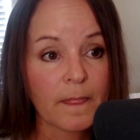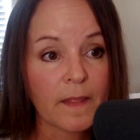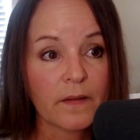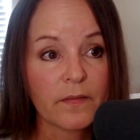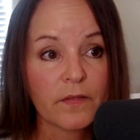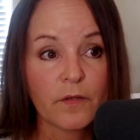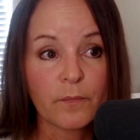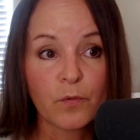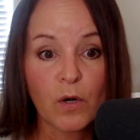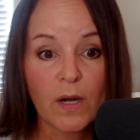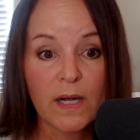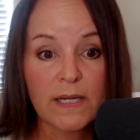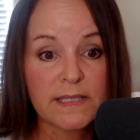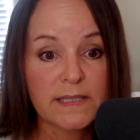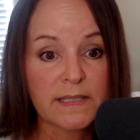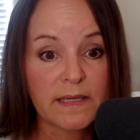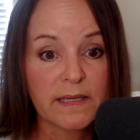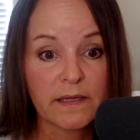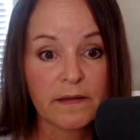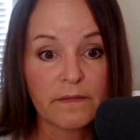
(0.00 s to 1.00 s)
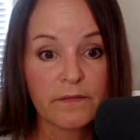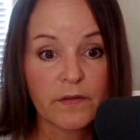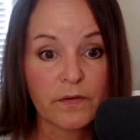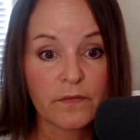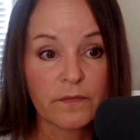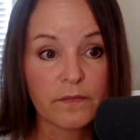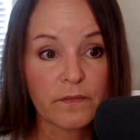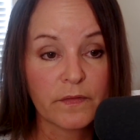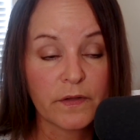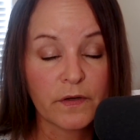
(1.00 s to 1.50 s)
The prosody of
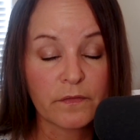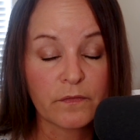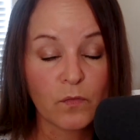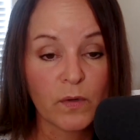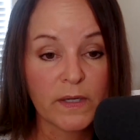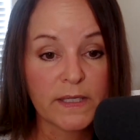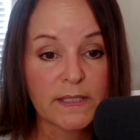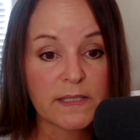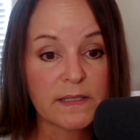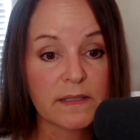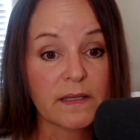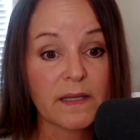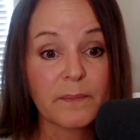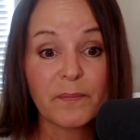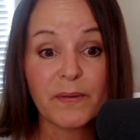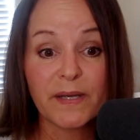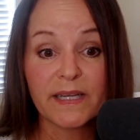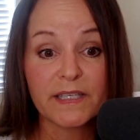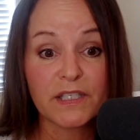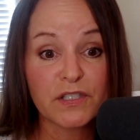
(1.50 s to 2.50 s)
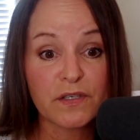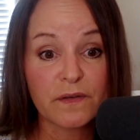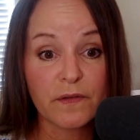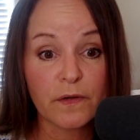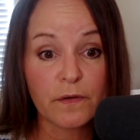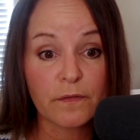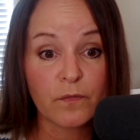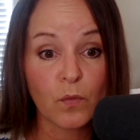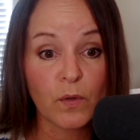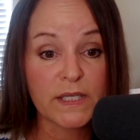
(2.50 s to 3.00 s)
their voice, the pitch of
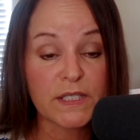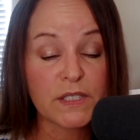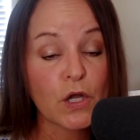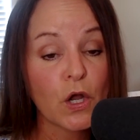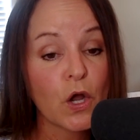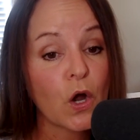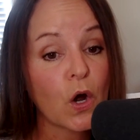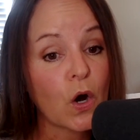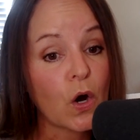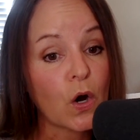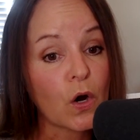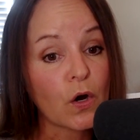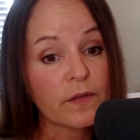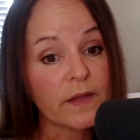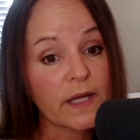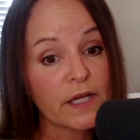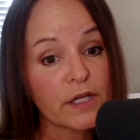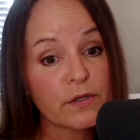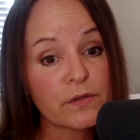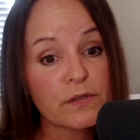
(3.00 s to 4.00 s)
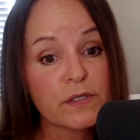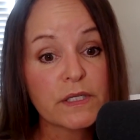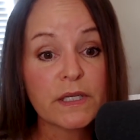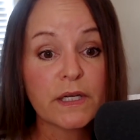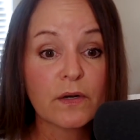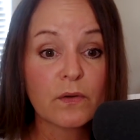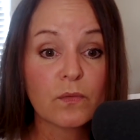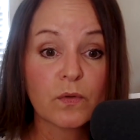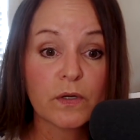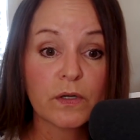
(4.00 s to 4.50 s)
their voice. Are they using
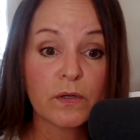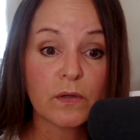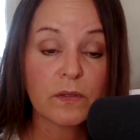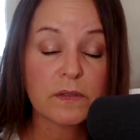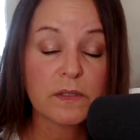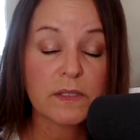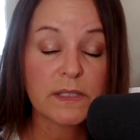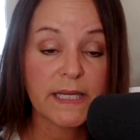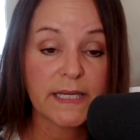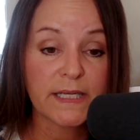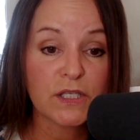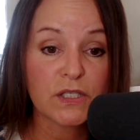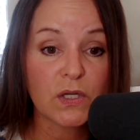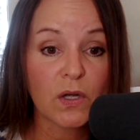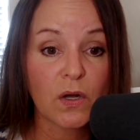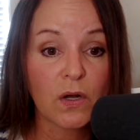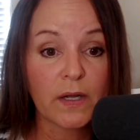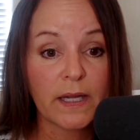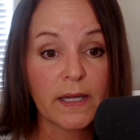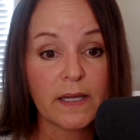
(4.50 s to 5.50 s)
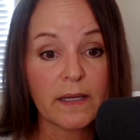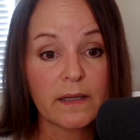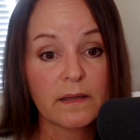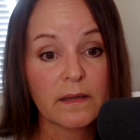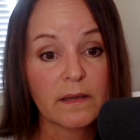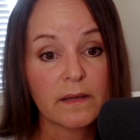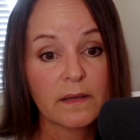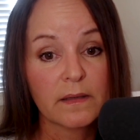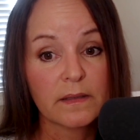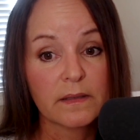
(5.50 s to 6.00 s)
a real sing-songy
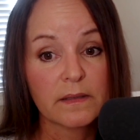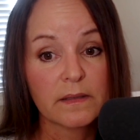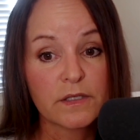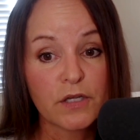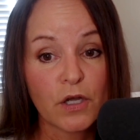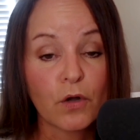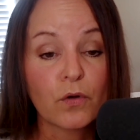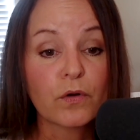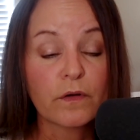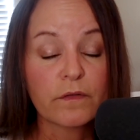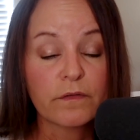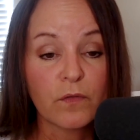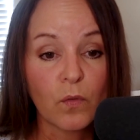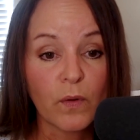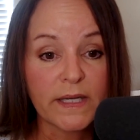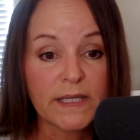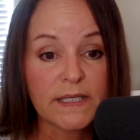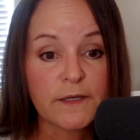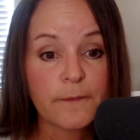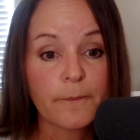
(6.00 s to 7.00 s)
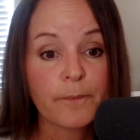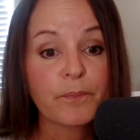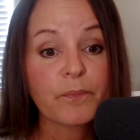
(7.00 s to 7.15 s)
tone of voice?